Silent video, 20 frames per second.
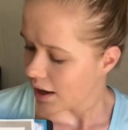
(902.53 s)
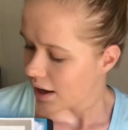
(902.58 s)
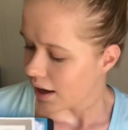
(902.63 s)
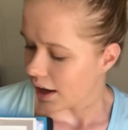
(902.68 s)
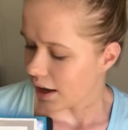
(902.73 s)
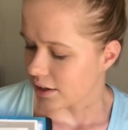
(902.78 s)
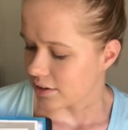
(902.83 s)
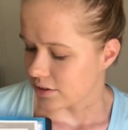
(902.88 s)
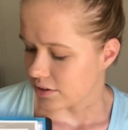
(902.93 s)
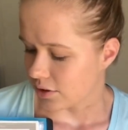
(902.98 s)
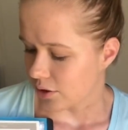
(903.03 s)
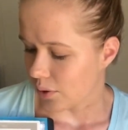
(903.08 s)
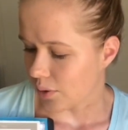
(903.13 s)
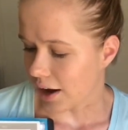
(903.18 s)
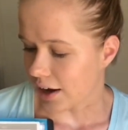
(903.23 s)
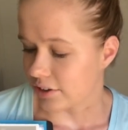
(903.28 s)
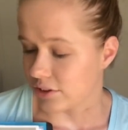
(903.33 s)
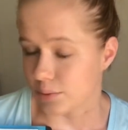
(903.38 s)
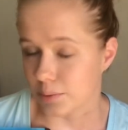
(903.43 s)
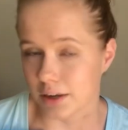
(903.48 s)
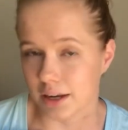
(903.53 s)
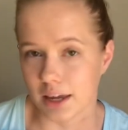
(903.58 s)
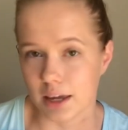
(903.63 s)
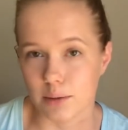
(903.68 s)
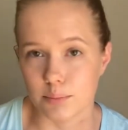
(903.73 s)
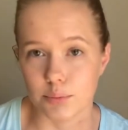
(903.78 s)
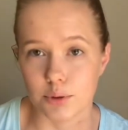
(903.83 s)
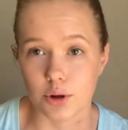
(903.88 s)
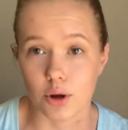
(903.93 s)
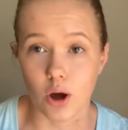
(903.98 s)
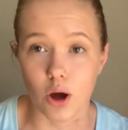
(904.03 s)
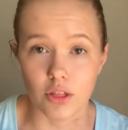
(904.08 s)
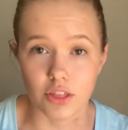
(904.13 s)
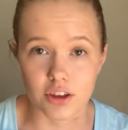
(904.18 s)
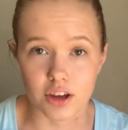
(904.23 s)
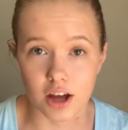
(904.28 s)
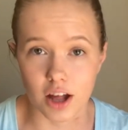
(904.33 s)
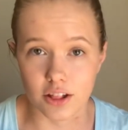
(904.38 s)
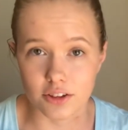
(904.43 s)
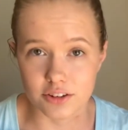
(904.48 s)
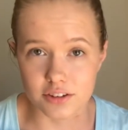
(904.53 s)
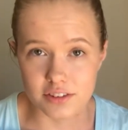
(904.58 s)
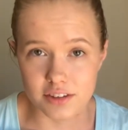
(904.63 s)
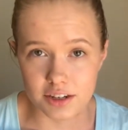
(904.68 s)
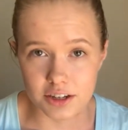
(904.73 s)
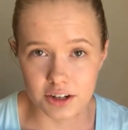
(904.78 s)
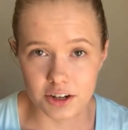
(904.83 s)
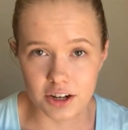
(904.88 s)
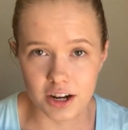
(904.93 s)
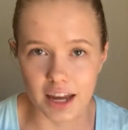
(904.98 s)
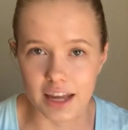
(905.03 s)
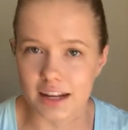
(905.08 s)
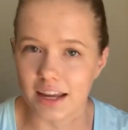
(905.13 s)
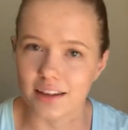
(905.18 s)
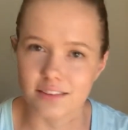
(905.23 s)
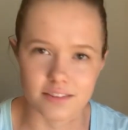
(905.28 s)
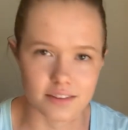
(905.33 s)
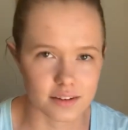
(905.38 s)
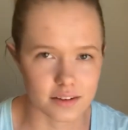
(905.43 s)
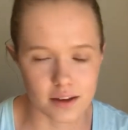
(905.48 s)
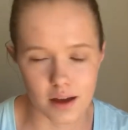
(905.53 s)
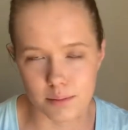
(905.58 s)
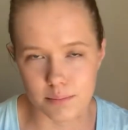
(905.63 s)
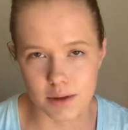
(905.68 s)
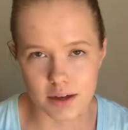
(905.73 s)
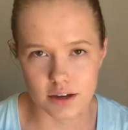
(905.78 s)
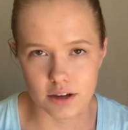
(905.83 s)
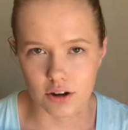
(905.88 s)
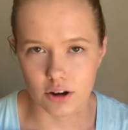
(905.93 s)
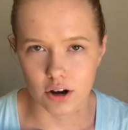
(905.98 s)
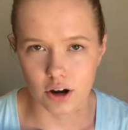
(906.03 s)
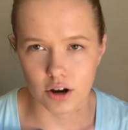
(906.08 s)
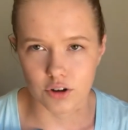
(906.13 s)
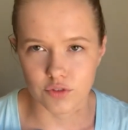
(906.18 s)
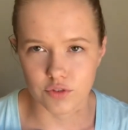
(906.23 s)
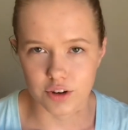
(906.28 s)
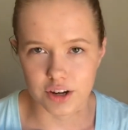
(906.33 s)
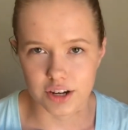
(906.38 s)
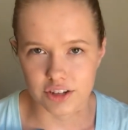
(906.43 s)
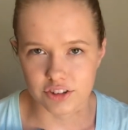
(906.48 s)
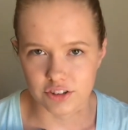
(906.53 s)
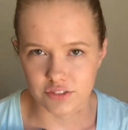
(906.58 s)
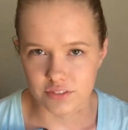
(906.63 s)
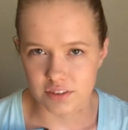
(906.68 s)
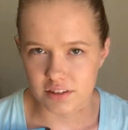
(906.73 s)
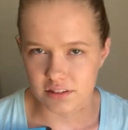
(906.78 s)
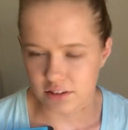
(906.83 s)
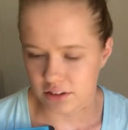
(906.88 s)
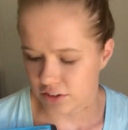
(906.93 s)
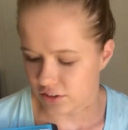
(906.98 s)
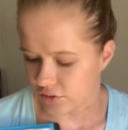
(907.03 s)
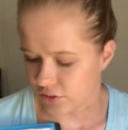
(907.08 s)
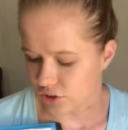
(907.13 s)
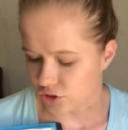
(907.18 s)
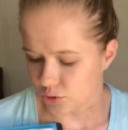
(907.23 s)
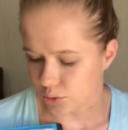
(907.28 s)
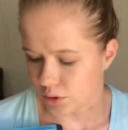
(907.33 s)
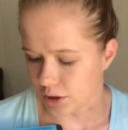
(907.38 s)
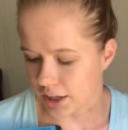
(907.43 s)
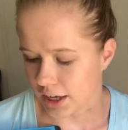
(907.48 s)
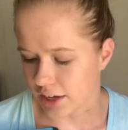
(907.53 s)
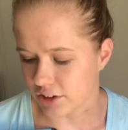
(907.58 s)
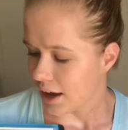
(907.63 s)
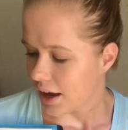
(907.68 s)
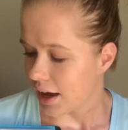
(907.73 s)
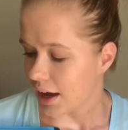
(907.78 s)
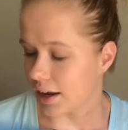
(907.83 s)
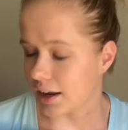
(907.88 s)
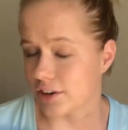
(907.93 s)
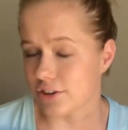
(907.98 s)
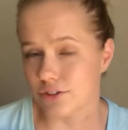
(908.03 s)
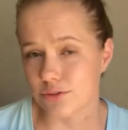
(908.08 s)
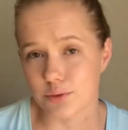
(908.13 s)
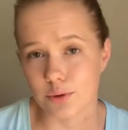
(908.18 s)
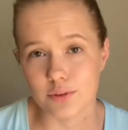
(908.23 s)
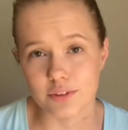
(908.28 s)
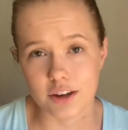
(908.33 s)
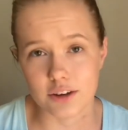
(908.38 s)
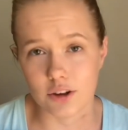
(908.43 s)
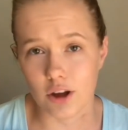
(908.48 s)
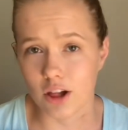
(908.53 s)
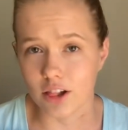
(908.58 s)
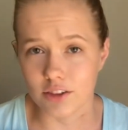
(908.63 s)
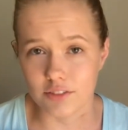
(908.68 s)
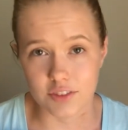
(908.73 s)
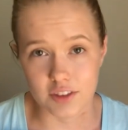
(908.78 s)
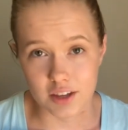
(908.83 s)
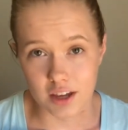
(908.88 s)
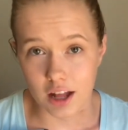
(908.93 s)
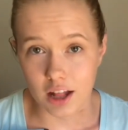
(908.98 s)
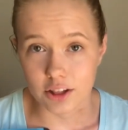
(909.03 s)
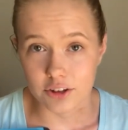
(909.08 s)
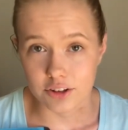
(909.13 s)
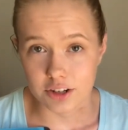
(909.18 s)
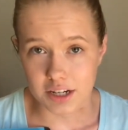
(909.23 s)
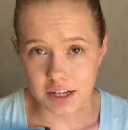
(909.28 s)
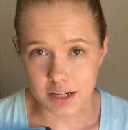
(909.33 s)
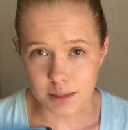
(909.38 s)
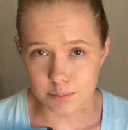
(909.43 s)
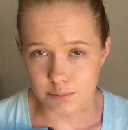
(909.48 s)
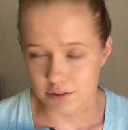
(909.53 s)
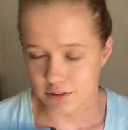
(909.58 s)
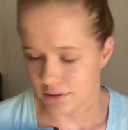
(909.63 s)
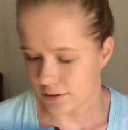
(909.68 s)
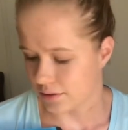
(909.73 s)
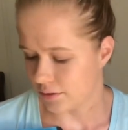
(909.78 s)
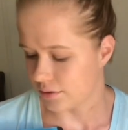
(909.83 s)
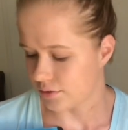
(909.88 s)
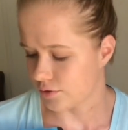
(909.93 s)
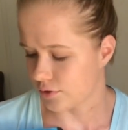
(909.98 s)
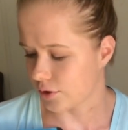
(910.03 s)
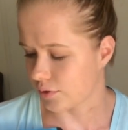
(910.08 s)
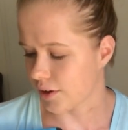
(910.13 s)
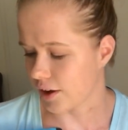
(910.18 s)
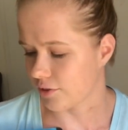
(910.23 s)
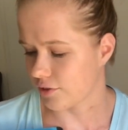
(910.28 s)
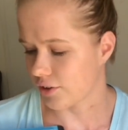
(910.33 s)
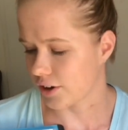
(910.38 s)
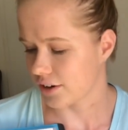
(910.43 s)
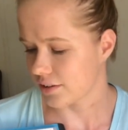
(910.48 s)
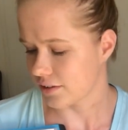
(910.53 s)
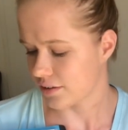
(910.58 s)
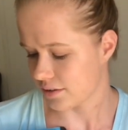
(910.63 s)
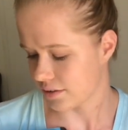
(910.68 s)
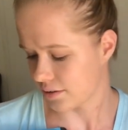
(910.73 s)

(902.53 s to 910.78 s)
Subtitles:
And so I just went ahead and put all the colors here, and I did not make a card for each of these individually. And I just wrote down all of the color names for reference.